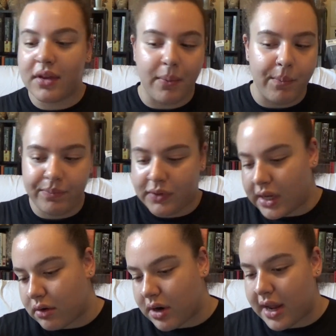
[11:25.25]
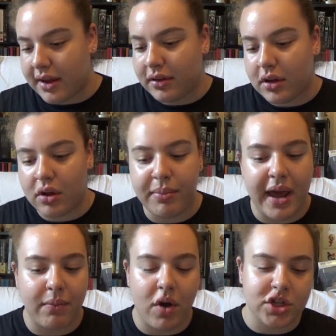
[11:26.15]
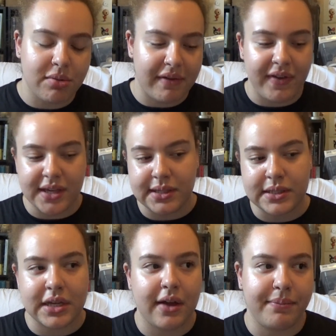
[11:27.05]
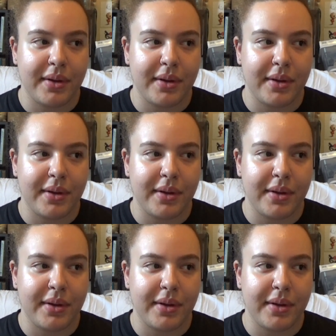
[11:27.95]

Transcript: I'm getting ready to go to bed, I'm washing my face and stuff,